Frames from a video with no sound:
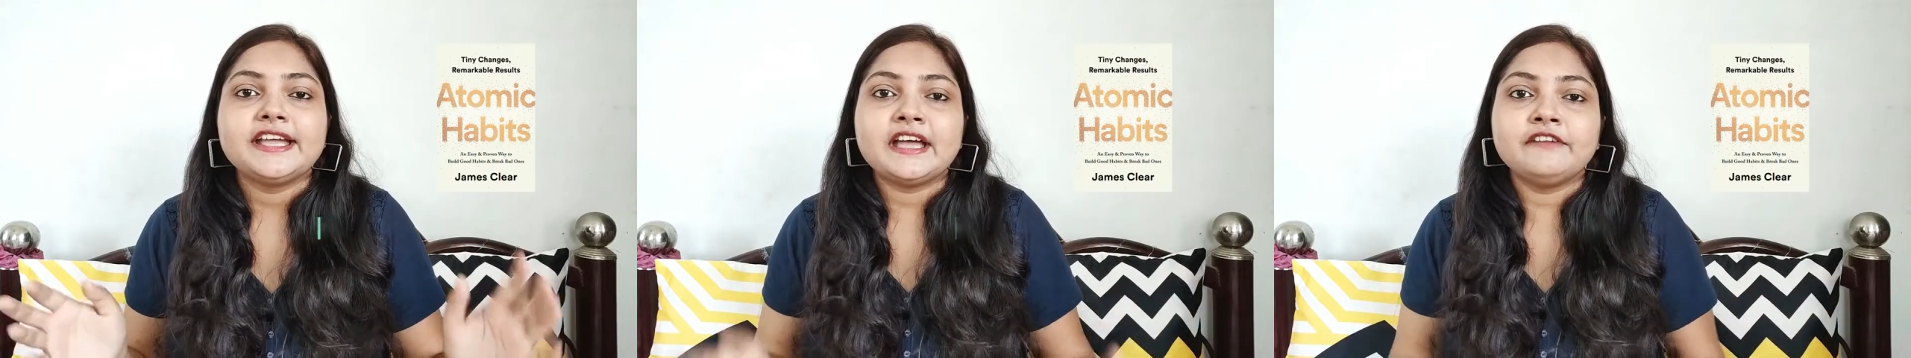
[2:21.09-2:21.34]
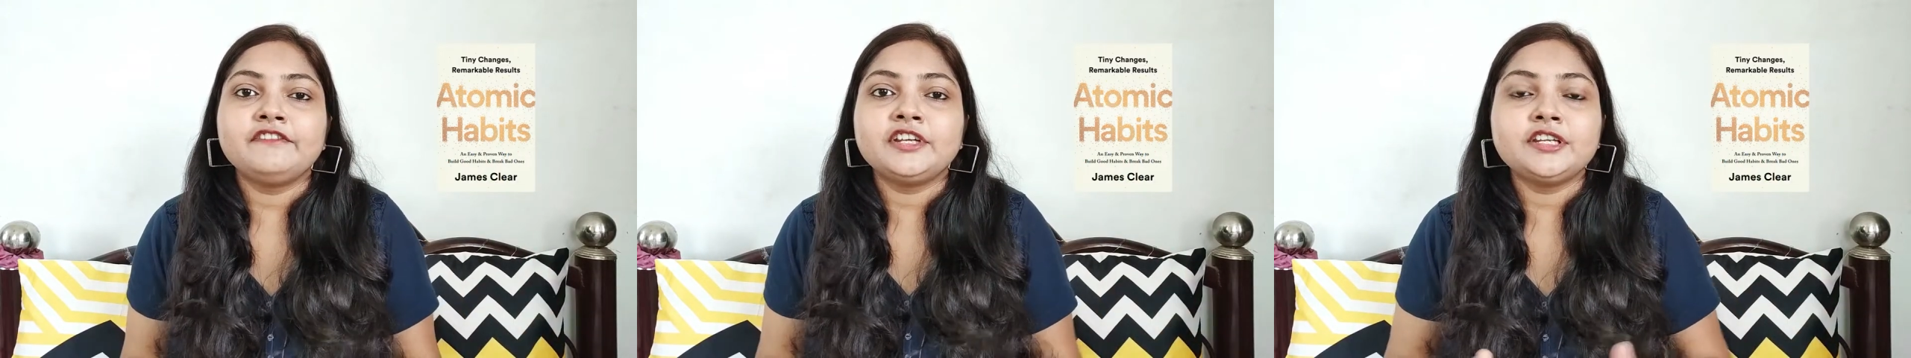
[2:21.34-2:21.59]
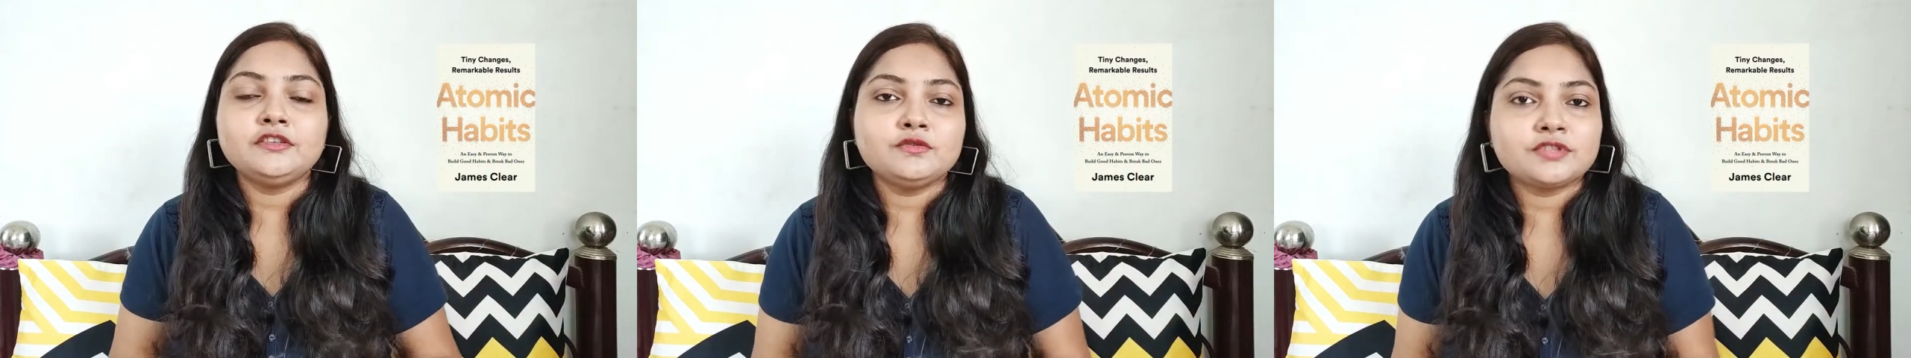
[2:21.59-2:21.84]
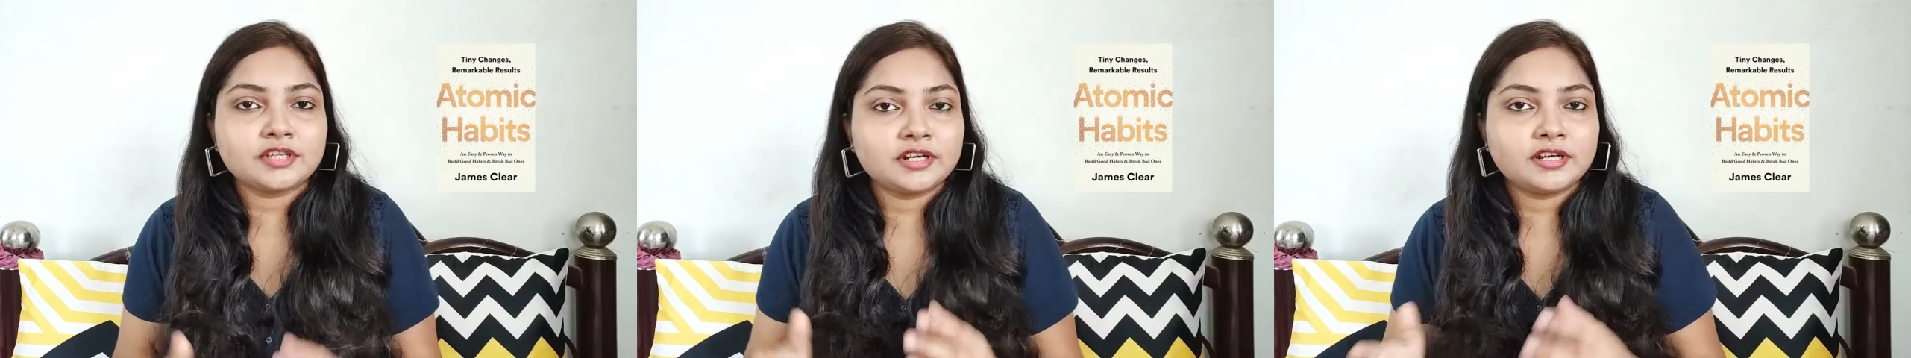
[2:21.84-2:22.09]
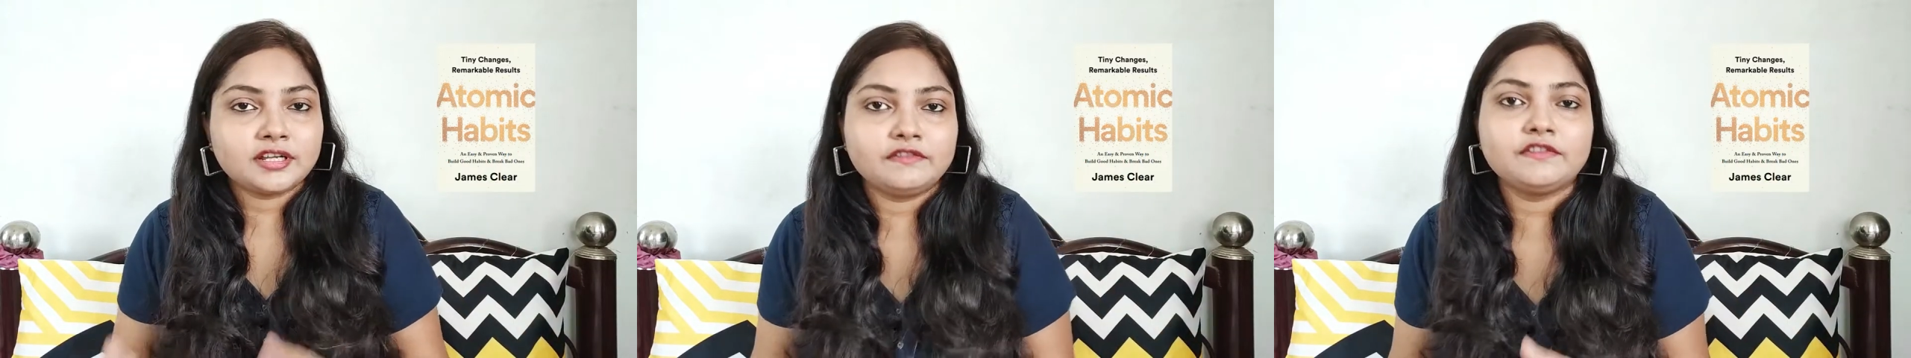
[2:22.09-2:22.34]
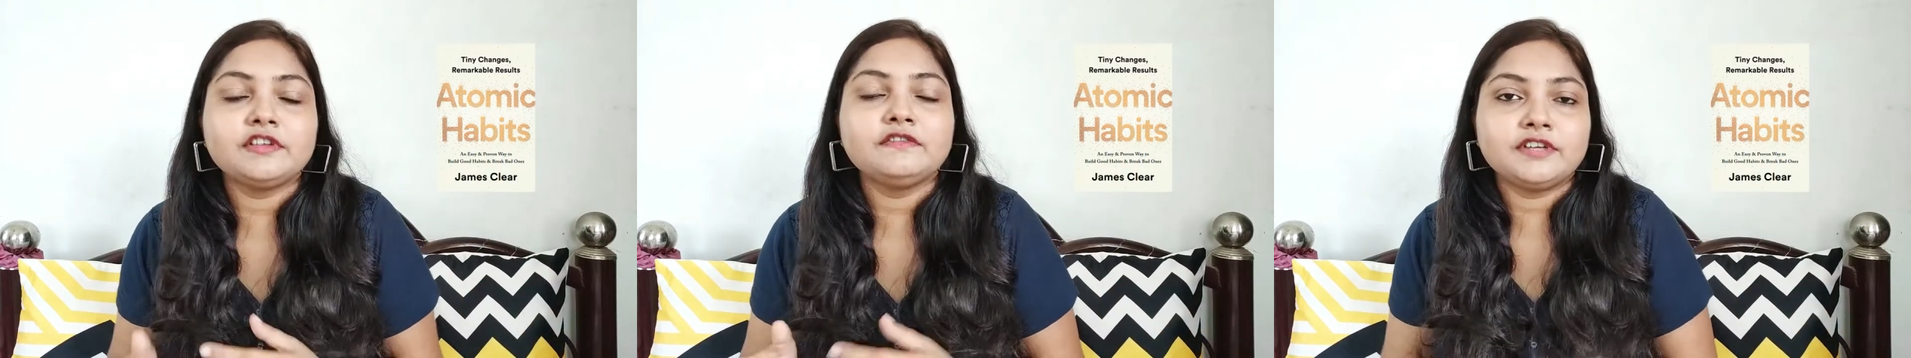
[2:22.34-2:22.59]
every loser and
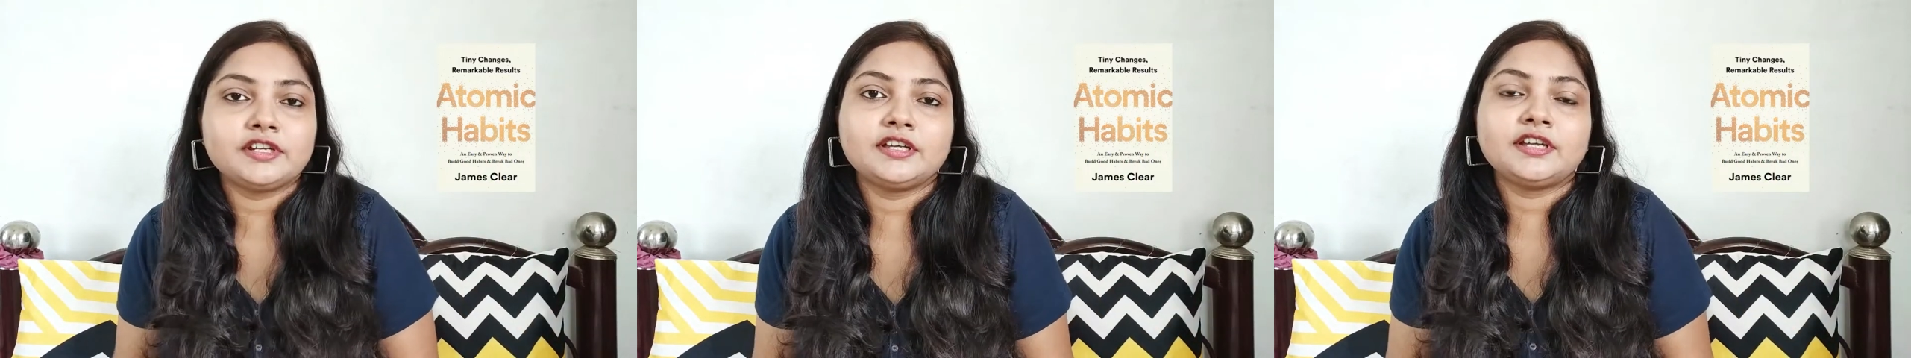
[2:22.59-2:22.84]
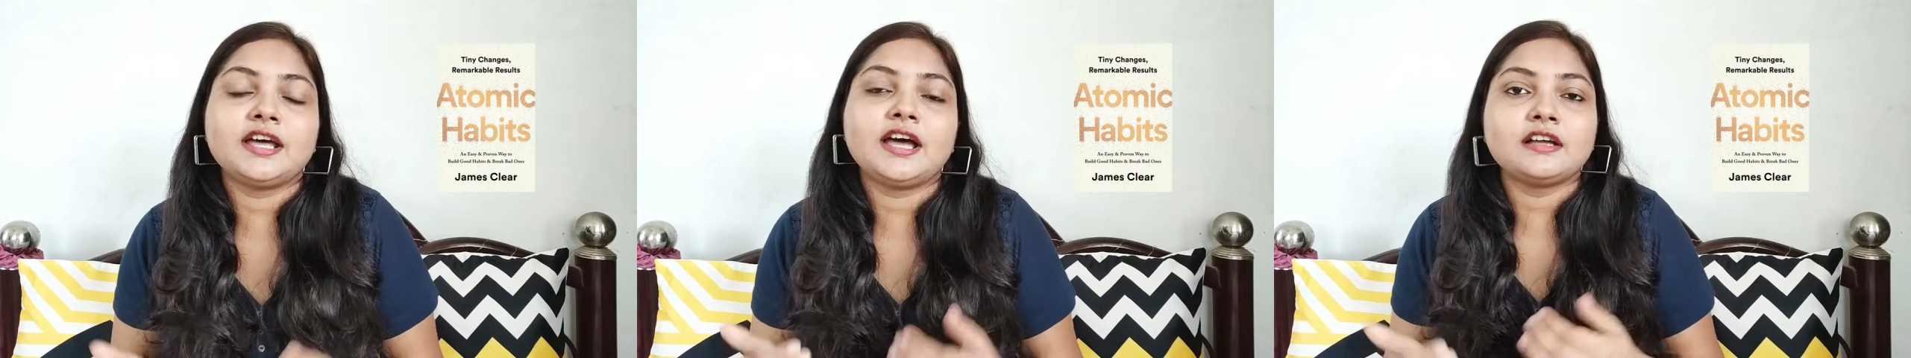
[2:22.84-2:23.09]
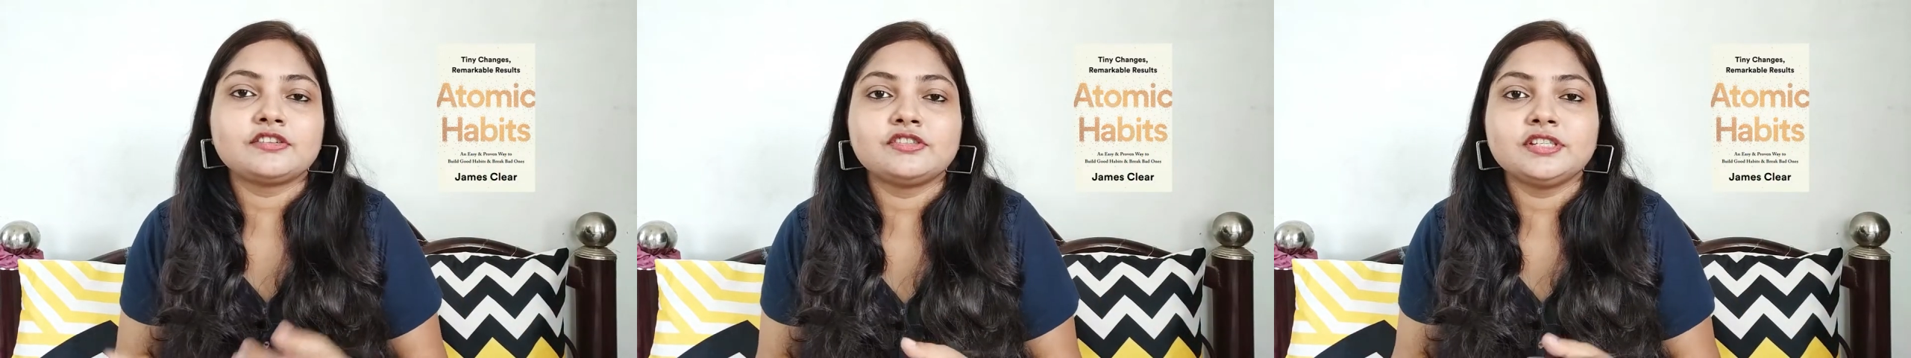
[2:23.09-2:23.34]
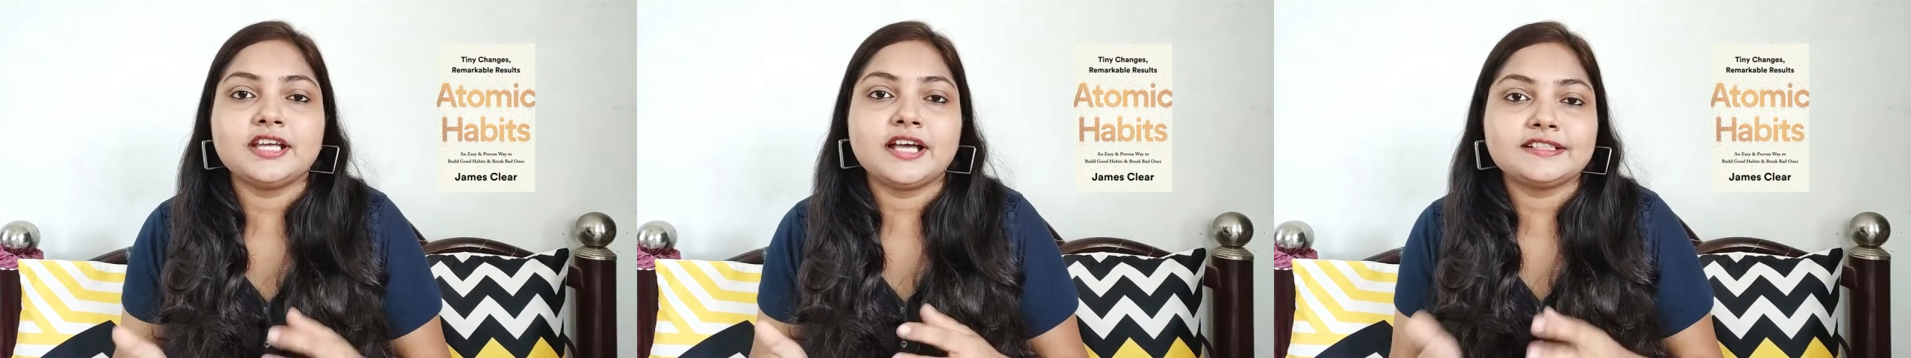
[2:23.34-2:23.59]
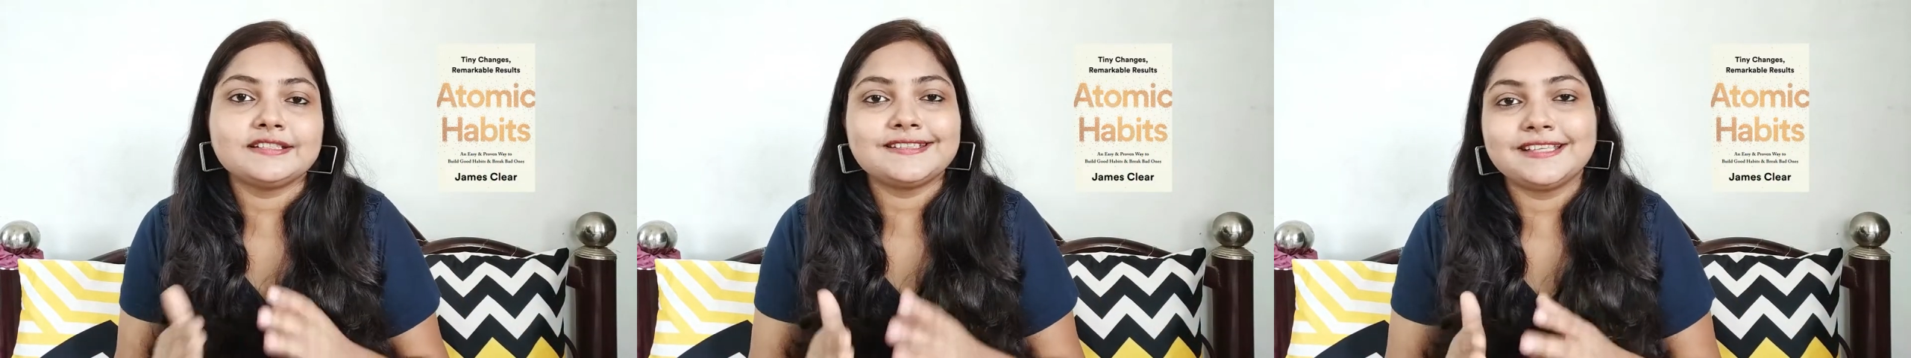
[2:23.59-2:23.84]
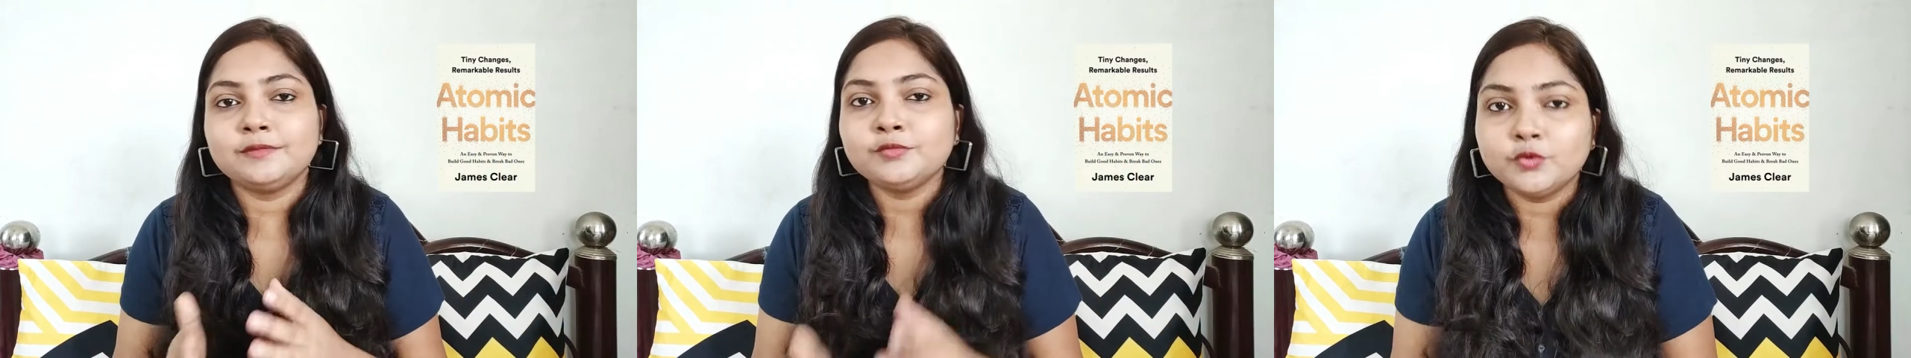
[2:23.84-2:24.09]
every winner actually has the
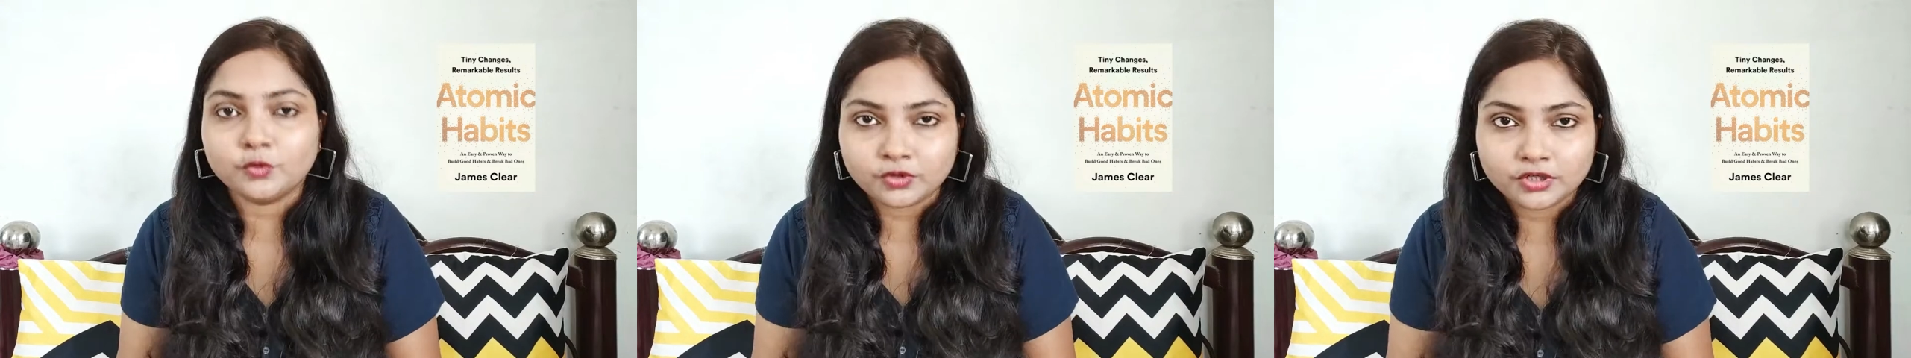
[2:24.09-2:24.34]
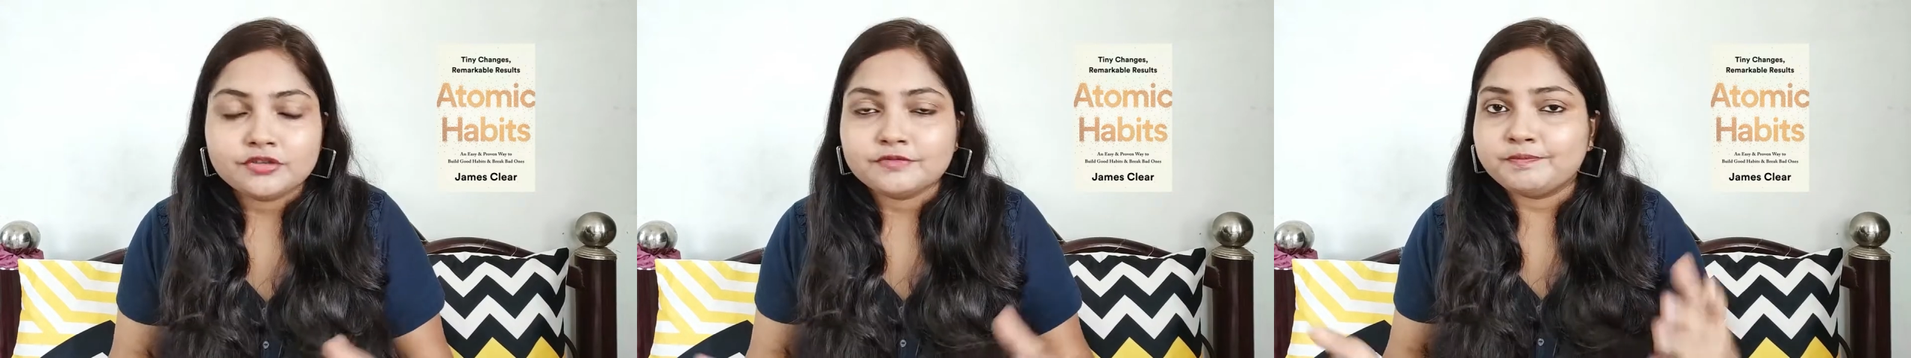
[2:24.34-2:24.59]
same goal,